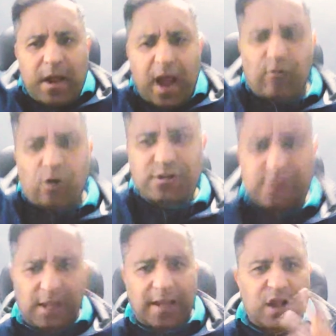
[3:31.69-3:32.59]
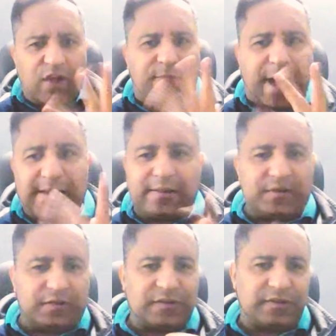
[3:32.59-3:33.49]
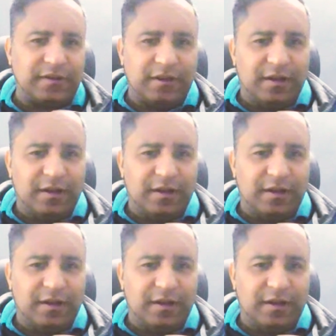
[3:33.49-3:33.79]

I was thinking of buying this.